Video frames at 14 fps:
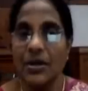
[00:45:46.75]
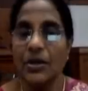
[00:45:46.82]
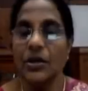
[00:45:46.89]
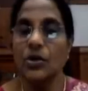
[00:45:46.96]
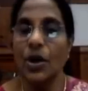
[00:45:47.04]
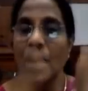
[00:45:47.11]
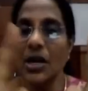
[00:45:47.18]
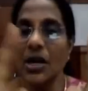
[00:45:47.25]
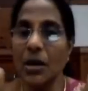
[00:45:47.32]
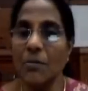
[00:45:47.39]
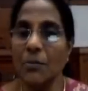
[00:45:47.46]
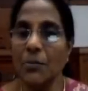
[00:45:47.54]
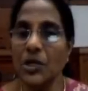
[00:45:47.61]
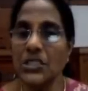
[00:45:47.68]
Your
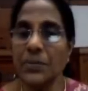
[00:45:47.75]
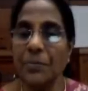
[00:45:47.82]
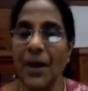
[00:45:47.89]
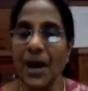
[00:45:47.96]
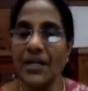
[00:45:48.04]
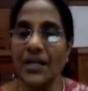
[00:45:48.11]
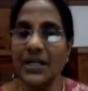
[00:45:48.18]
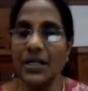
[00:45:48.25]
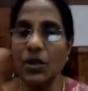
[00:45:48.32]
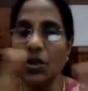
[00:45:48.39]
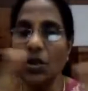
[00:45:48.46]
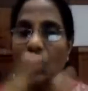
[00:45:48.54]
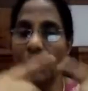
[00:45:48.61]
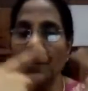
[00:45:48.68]
municipality
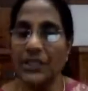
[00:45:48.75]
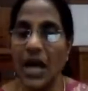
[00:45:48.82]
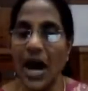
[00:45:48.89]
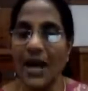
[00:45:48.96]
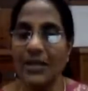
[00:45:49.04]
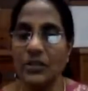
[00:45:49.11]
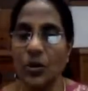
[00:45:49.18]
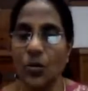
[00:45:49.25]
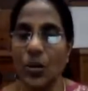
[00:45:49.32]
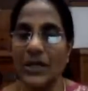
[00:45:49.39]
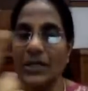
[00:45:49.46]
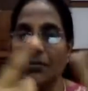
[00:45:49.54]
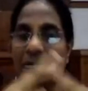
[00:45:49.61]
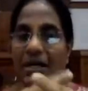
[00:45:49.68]
or panchayat or
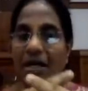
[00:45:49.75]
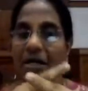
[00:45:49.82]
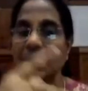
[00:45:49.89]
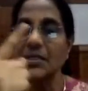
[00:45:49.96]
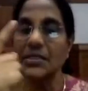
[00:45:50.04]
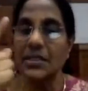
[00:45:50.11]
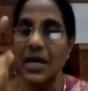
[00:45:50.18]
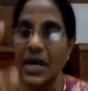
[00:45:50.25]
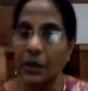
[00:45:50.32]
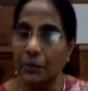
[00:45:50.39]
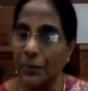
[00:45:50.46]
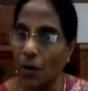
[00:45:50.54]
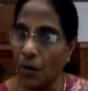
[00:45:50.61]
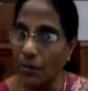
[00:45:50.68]
whatever it is,
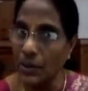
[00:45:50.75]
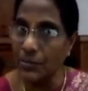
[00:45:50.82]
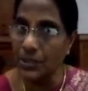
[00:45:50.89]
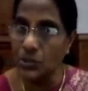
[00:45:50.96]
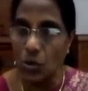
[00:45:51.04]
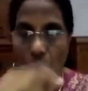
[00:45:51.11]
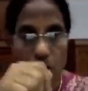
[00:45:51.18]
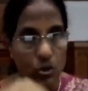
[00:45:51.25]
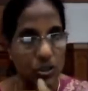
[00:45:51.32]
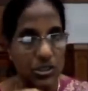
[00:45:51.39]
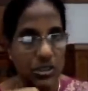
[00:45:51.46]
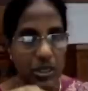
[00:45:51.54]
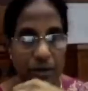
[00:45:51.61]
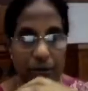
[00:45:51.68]
their problem is also
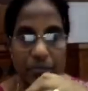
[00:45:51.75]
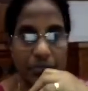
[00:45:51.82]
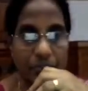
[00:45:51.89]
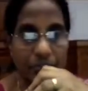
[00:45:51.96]
the same.